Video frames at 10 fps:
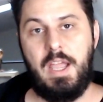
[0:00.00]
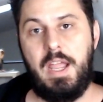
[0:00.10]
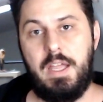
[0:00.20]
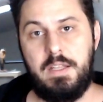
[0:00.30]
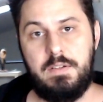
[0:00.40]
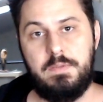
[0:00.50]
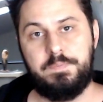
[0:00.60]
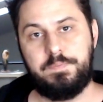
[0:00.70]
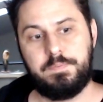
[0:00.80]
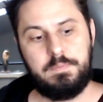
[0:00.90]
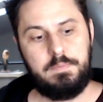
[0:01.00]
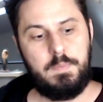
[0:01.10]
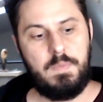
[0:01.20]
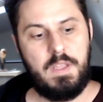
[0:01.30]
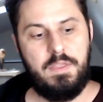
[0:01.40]
And
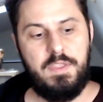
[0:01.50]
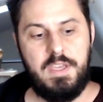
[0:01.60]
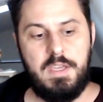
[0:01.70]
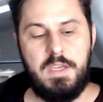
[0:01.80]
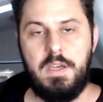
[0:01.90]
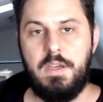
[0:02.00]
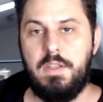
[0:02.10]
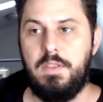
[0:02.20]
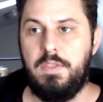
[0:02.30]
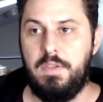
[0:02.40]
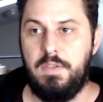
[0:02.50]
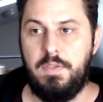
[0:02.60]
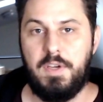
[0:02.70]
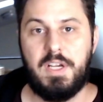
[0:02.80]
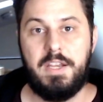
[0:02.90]
the
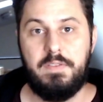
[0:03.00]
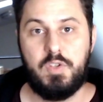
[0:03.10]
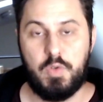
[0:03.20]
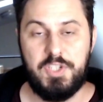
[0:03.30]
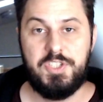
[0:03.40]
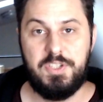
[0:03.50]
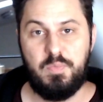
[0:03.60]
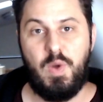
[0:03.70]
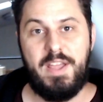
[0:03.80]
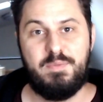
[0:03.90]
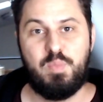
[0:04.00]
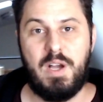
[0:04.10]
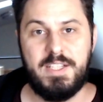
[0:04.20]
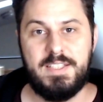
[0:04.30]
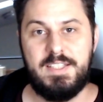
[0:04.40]
kind of Christian way of
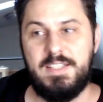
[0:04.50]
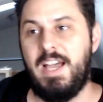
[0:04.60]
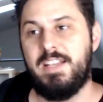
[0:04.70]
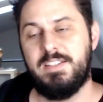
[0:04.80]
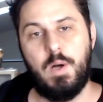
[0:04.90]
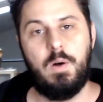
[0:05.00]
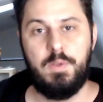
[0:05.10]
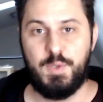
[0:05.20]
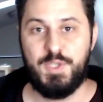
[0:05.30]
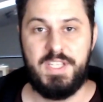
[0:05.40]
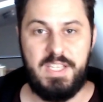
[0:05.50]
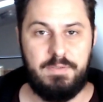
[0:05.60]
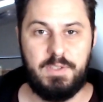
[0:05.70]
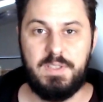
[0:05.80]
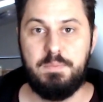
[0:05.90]
processing that is, oh, there's
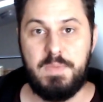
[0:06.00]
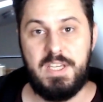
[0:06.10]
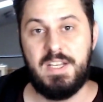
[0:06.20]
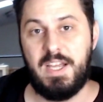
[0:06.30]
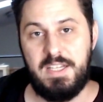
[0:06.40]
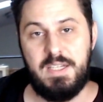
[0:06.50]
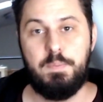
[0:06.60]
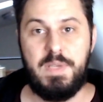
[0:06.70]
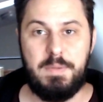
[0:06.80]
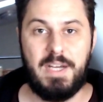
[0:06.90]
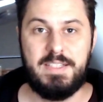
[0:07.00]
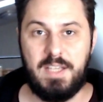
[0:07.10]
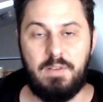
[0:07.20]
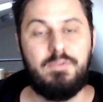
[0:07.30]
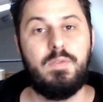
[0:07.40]
evil in me and I need to beat
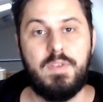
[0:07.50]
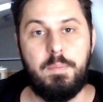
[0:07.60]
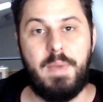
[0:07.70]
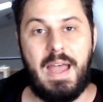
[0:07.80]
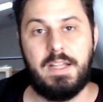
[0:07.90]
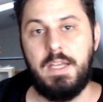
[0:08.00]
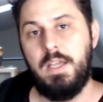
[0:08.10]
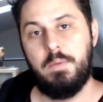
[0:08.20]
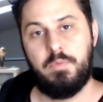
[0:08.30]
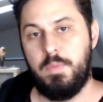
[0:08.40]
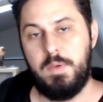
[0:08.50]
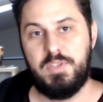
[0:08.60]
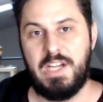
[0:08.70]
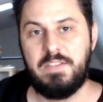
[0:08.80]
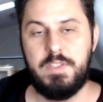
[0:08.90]
myself over the back. From the
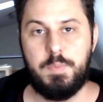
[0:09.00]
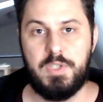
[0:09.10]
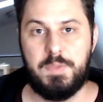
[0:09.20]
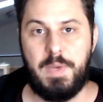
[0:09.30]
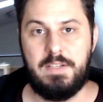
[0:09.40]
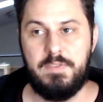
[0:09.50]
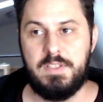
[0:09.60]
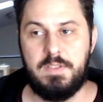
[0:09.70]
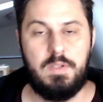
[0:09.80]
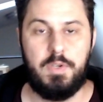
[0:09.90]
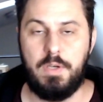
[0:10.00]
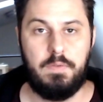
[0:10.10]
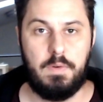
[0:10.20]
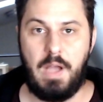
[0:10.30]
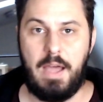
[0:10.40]
objectivist perspective, it's no, you have
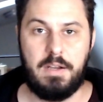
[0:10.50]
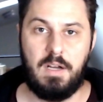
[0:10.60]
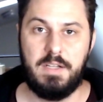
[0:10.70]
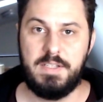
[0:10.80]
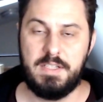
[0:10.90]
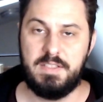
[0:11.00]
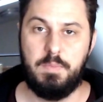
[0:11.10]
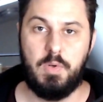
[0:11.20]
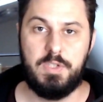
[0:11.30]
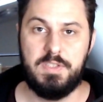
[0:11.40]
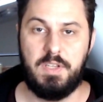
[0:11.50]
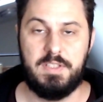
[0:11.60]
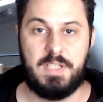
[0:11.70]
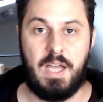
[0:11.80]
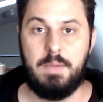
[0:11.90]
out of context emotions all the
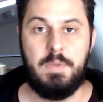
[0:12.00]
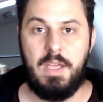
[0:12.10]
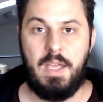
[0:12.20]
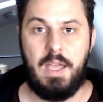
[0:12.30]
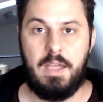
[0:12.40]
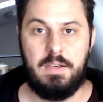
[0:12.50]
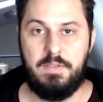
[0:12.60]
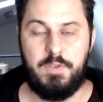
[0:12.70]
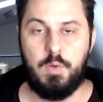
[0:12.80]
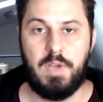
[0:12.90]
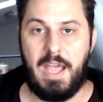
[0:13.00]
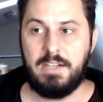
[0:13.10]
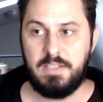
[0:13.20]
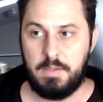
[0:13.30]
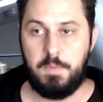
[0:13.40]
time. And if you don't
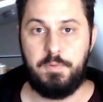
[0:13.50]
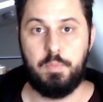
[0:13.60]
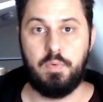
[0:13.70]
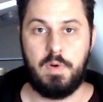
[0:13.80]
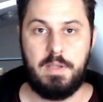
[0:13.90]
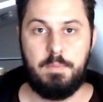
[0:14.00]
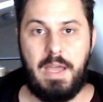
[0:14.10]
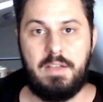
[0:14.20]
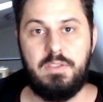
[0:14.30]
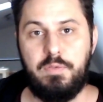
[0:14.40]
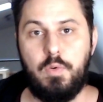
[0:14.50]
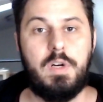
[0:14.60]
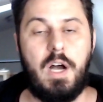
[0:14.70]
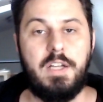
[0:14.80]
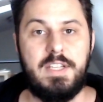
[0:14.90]
act on them, if you bring back the full
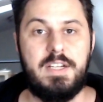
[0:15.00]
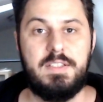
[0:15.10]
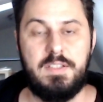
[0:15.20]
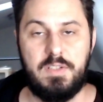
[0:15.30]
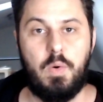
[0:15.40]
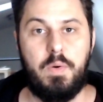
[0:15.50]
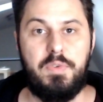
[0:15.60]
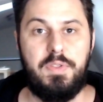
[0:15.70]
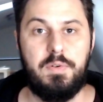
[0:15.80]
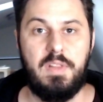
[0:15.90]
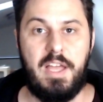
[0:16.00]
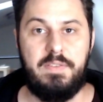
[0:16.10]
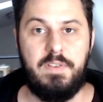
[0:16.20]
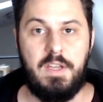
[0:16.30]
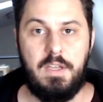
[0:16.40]
context and go on with your
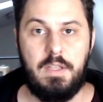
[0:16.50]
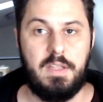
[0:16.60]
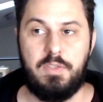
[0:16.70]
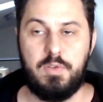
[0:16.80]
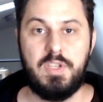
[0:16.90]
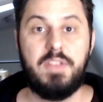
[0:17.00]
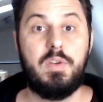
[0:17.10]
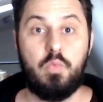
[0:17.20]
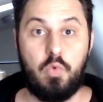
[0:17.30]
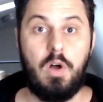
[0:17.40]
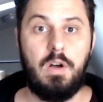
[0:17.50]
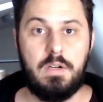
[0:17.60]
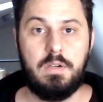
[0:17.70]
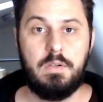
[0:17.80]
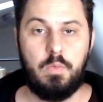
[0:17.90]
life, like there's nothing
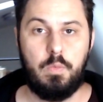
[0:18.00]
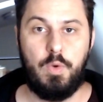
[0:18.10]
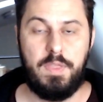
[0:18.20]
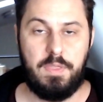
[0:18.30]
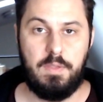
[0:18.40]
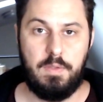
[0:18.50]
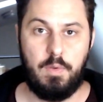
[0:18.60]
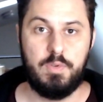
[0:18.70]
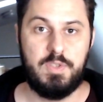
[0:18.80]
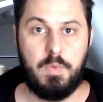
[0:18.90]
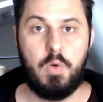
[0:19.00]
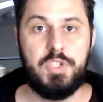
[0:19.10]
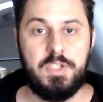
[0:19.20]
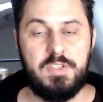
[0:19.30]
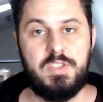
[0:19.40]
wrong with those
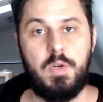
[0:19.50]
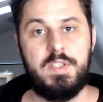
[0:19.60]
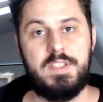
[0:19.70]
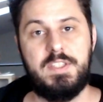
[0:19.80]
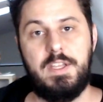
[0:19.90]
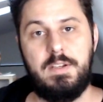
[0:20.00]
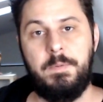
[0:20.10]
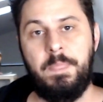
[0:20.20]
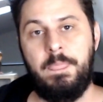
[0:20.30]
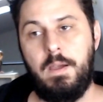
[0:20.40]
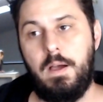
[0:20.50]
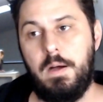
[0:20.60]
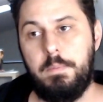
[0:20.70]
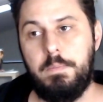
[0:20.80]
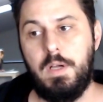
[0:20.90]
emotions. So it's that
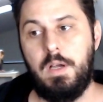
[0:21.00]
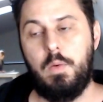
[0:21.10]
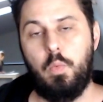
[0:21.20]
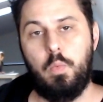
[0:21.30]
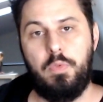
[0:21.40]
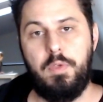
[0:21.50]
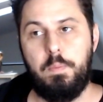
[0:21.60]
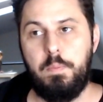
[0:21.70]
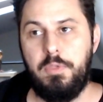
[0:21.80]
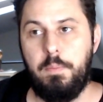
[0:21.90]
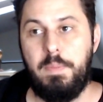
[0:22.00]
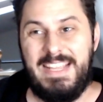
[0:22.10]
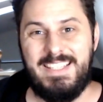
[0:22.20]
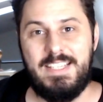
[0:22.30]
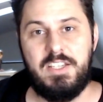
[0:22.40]
the
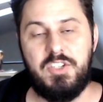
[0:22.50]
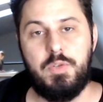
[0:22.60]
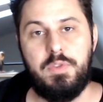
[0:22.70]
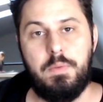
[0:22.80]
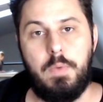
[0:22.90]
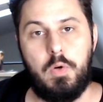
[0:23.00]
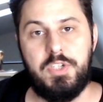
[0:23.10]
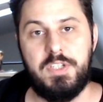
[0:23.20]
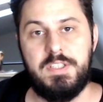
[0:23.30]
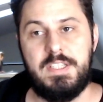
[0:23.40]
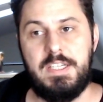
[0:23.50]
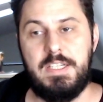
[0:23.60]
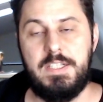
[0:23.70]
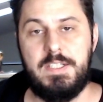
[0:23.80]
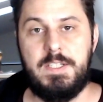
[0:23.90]
basic issue with emotions
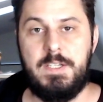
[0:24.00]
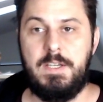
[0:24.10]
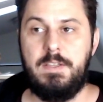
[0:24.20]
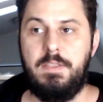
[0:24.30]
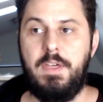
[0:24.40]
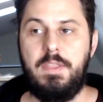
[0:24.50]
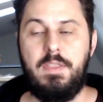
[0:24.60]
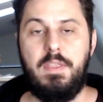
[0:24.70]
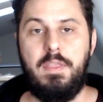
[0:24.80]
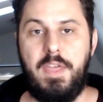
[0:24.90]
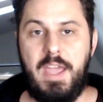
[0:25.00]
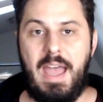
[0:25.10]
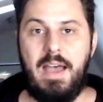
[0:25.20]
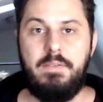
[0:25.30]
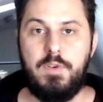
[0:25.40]
is that they
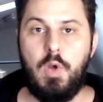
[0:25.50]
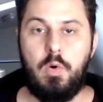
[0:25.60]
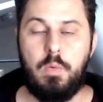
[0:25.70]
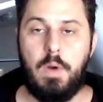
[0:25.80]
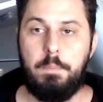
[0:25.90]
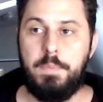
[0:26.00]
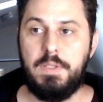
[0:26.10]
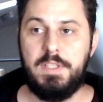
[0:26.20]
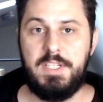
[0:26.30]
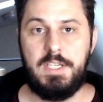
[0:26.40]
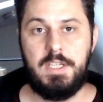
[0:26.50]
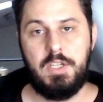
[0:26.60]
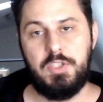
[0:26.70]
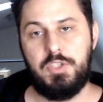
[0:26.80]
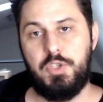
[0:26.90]
have no ability
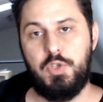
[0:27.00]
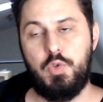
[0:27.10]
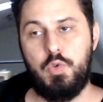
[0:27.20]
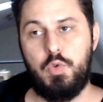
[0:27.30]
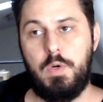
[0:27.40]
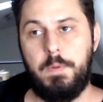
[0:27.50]
to